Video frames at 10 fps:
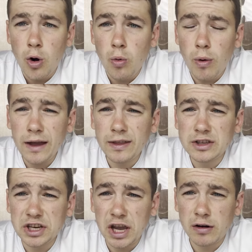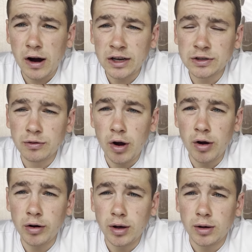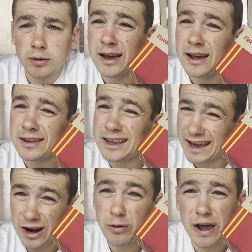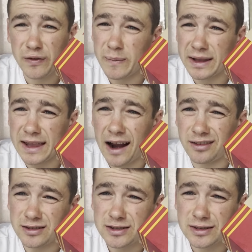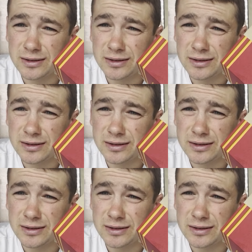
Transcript: Why the chicken crossed the road? To get away from McDonald's.